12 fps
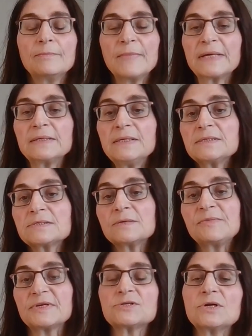
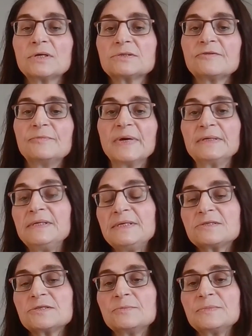Magnesium, there's a lot of
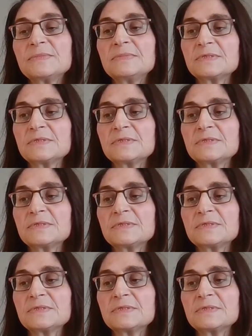magnesium